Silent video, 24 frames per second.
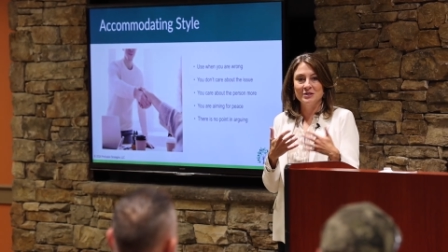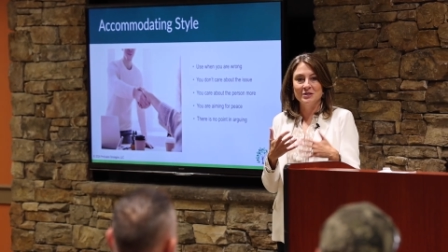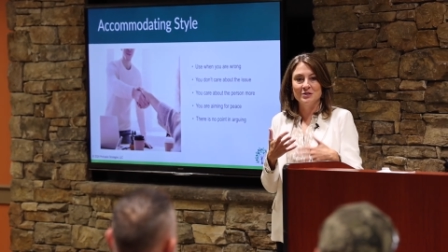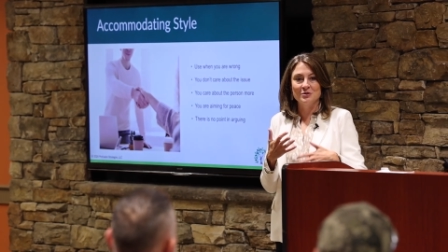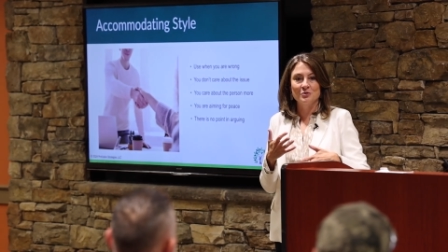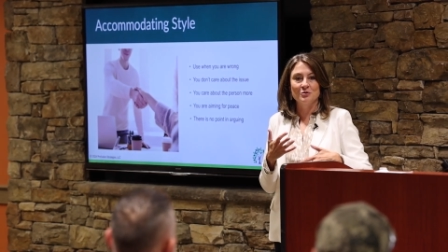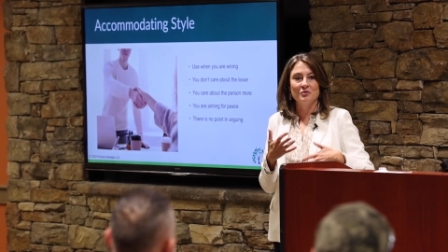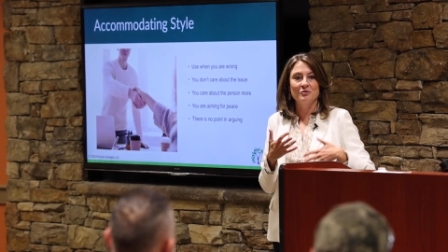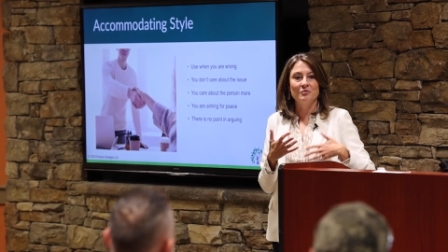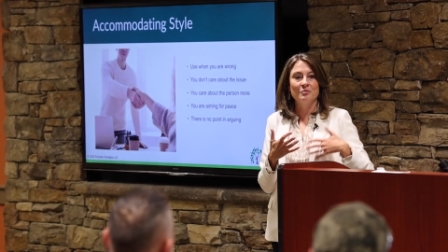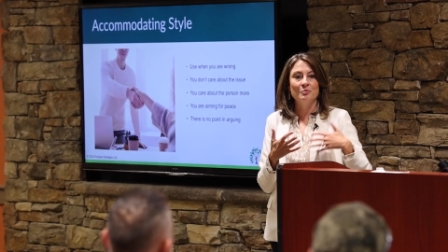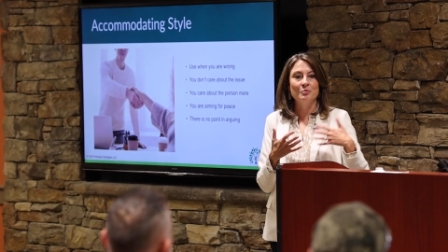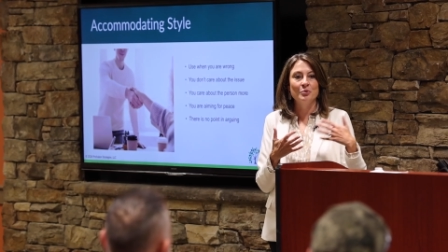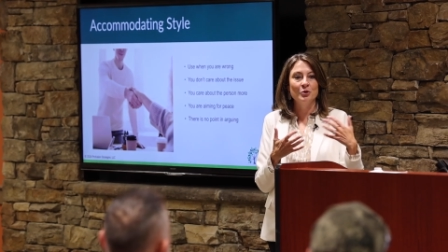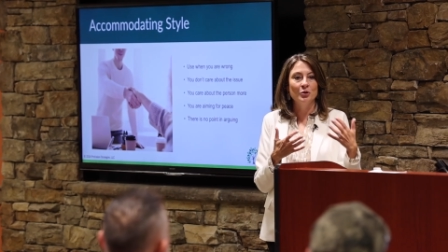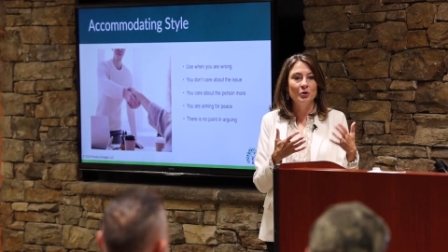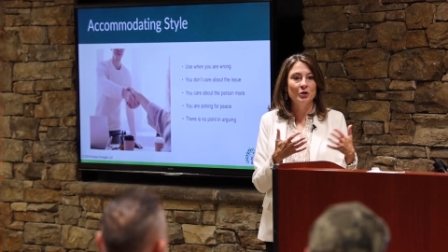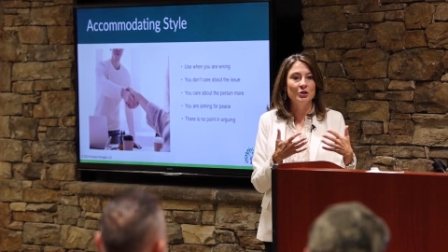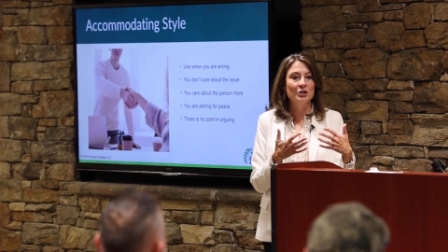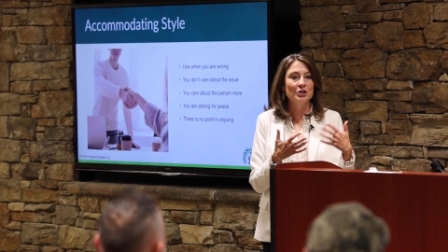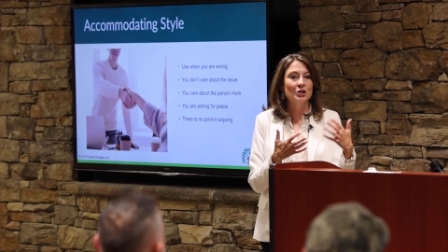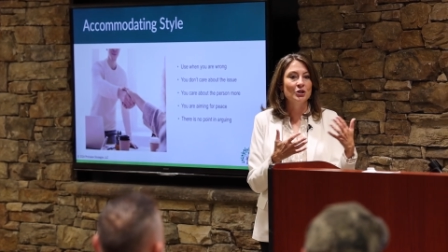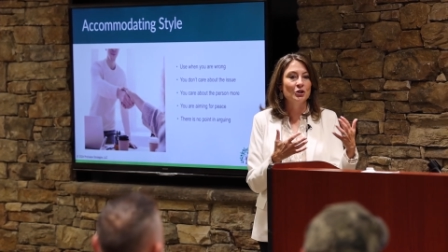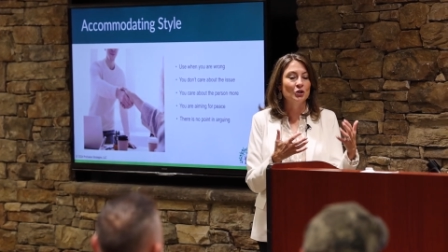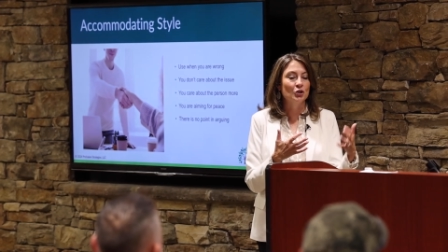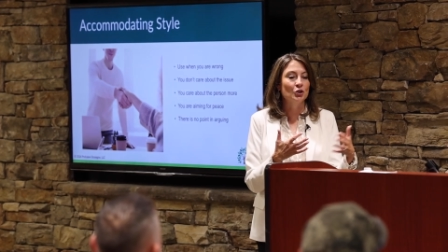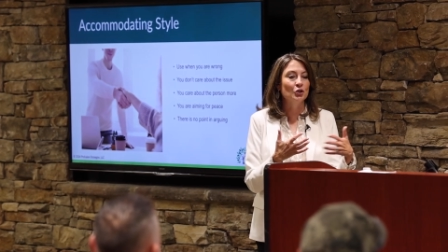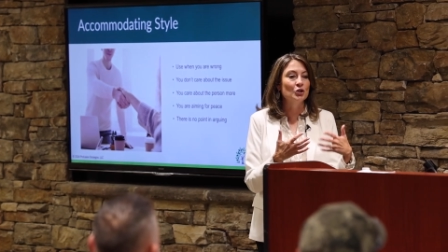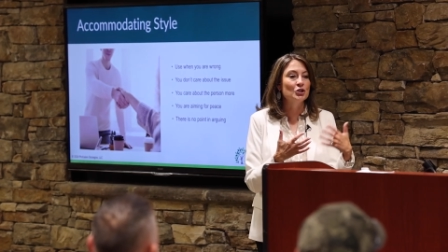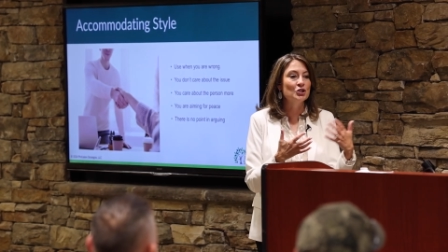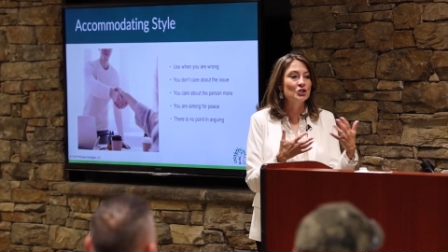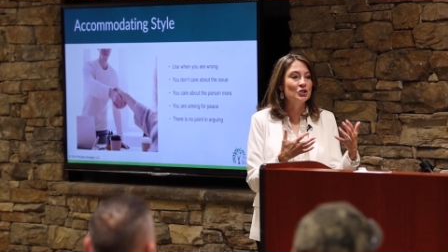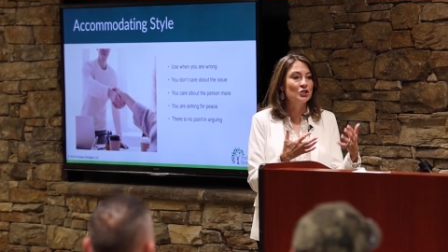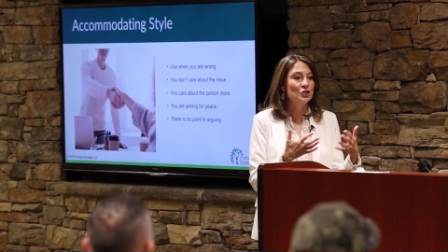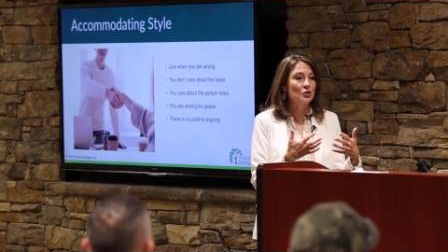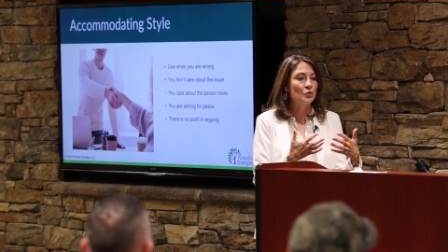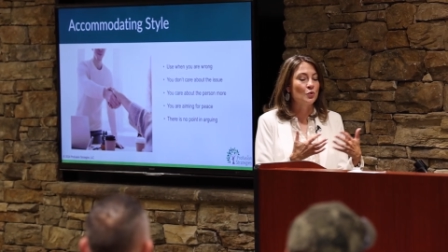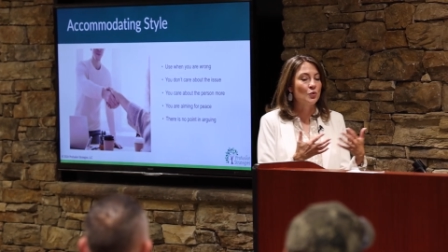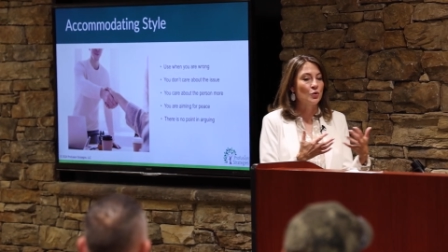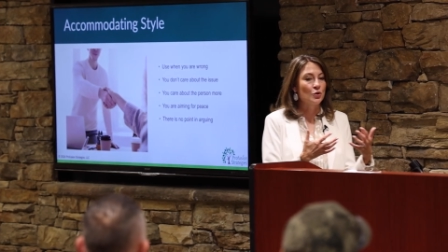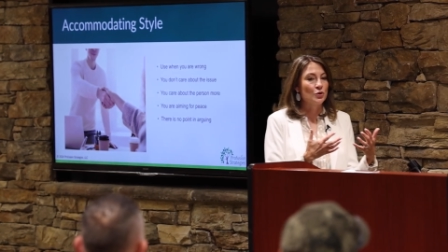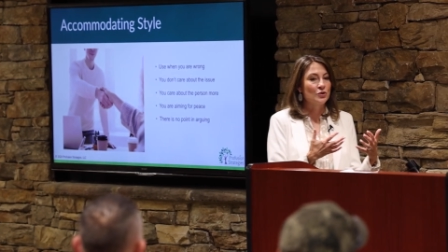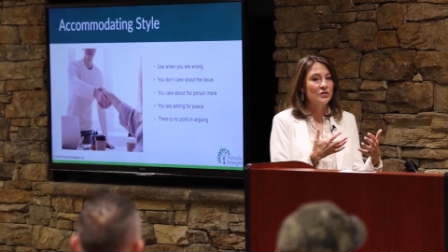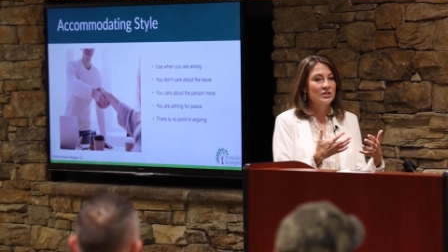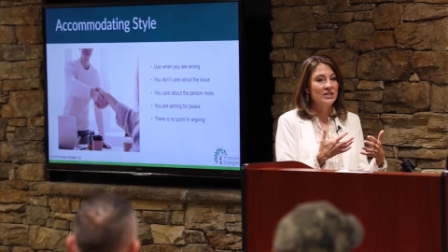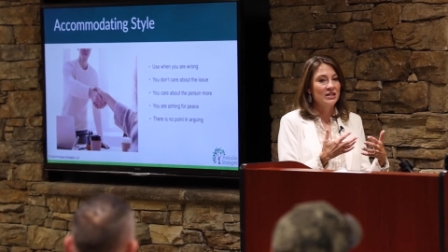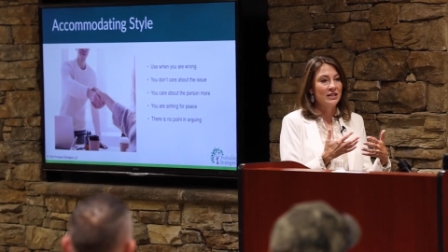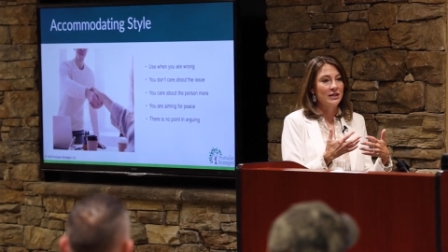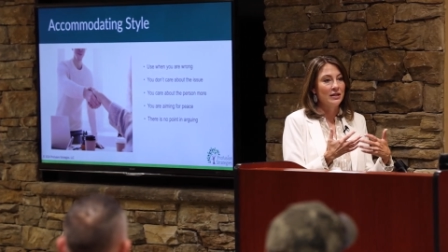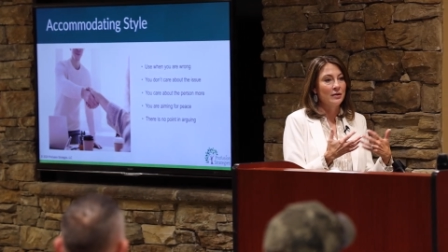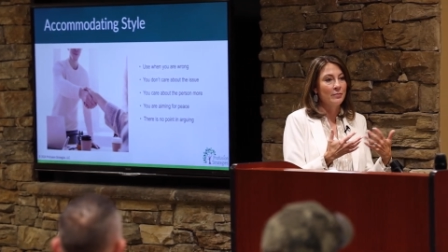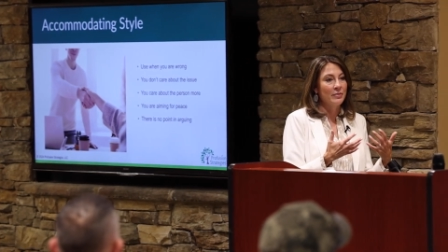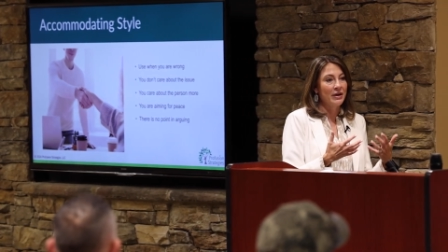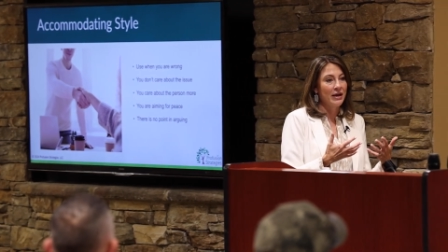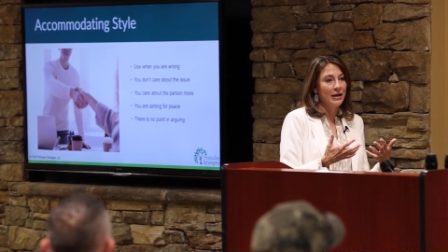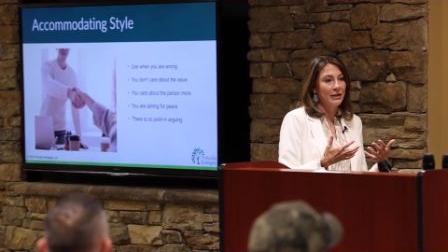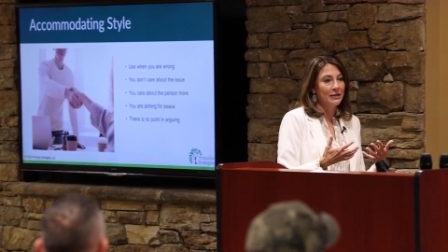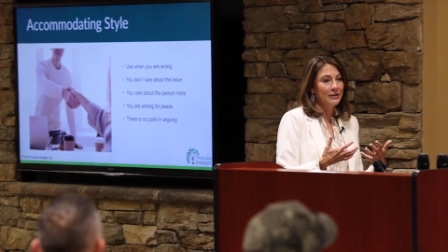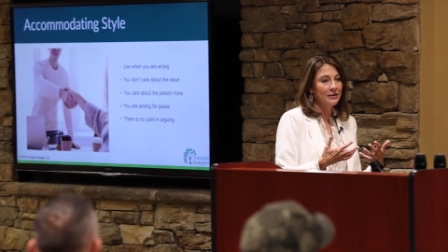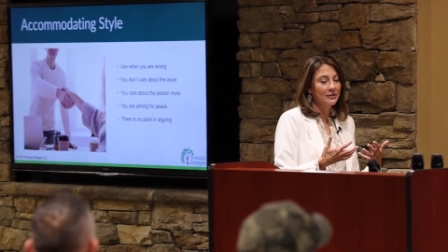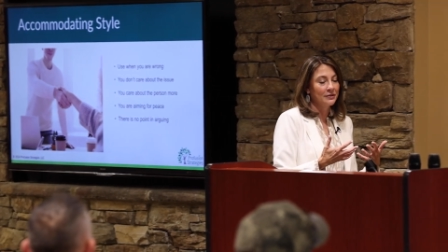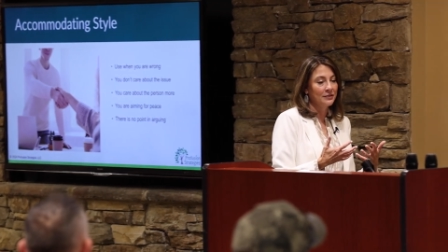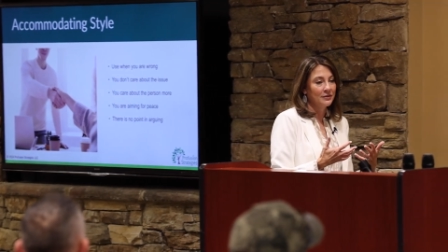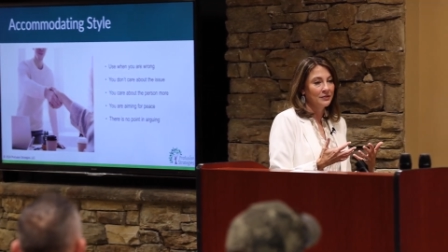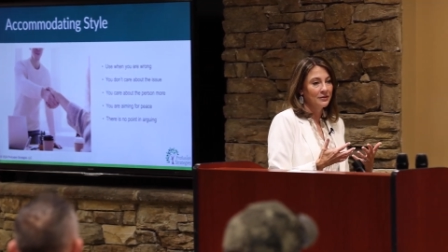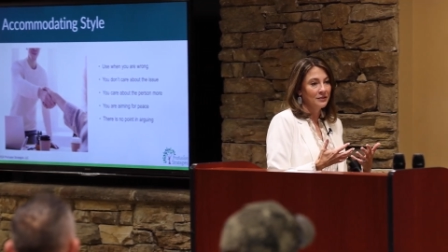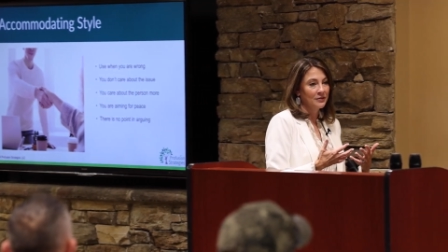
to sort of put good stores in the bank,